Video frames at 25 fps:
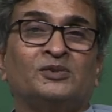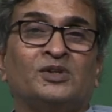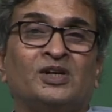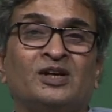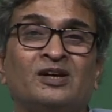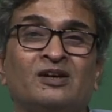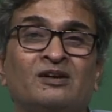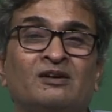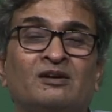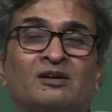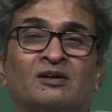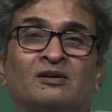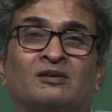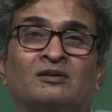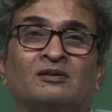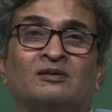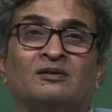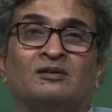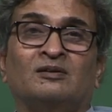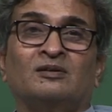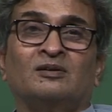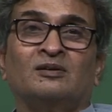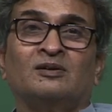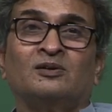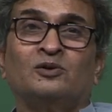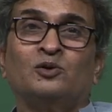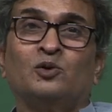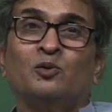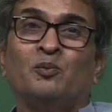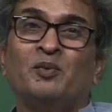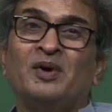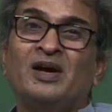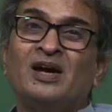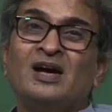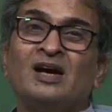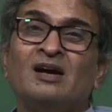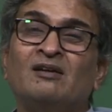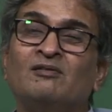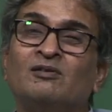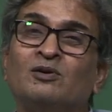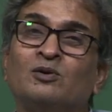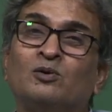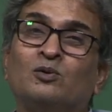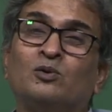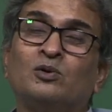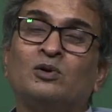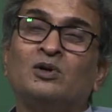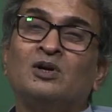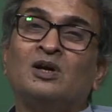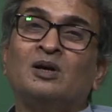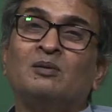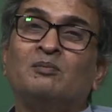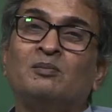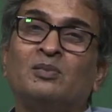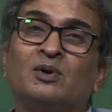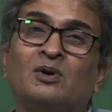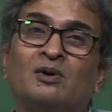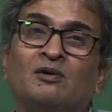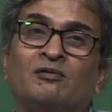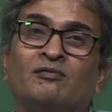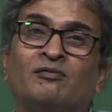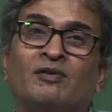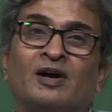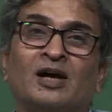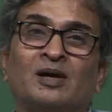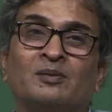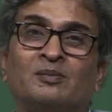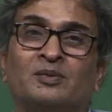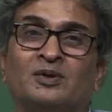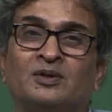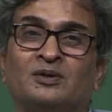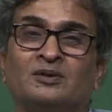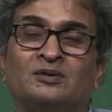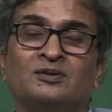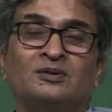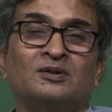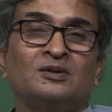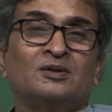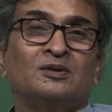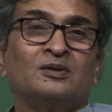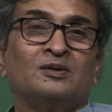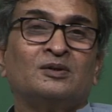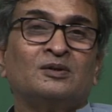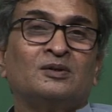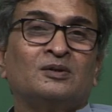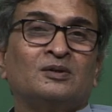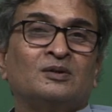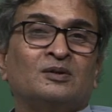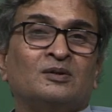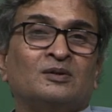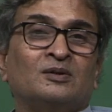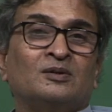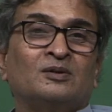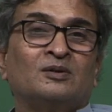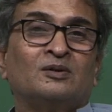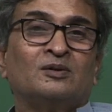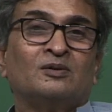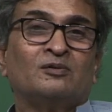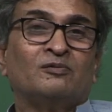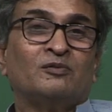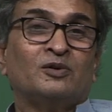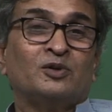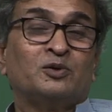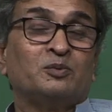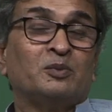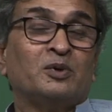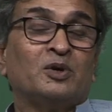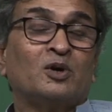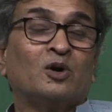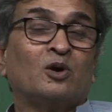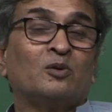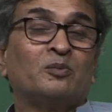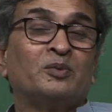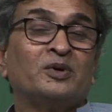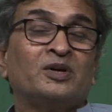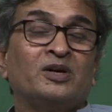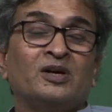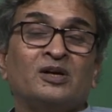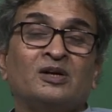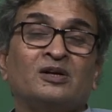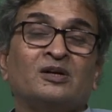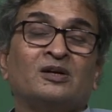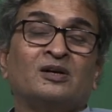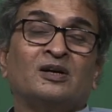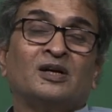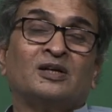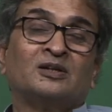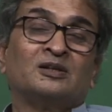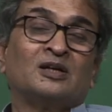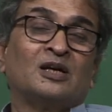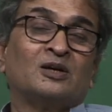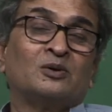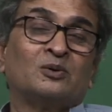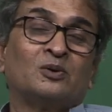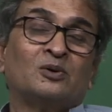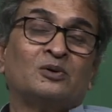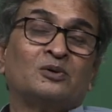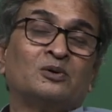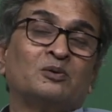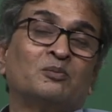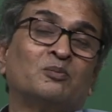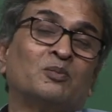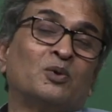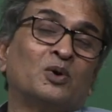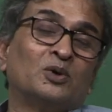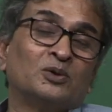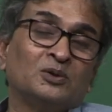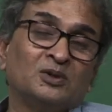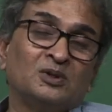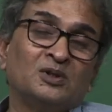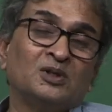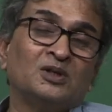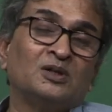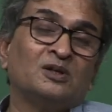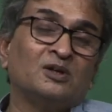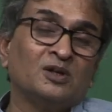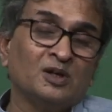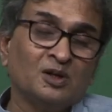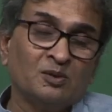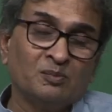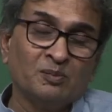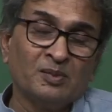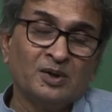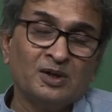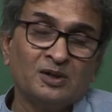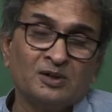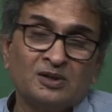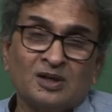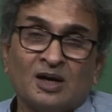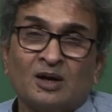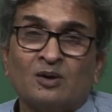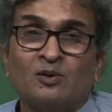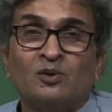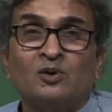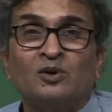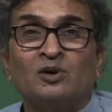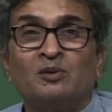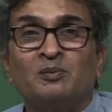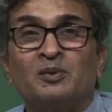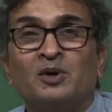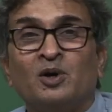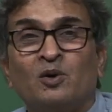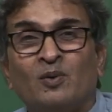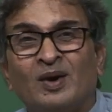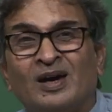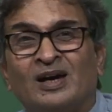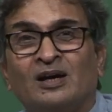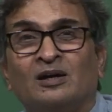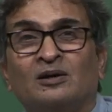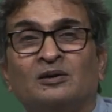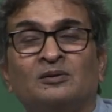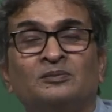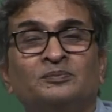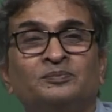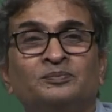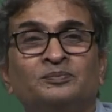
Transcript: treated, you may have a good number of fibers which may not be treated. As I told you, both the treatments are going to be quick.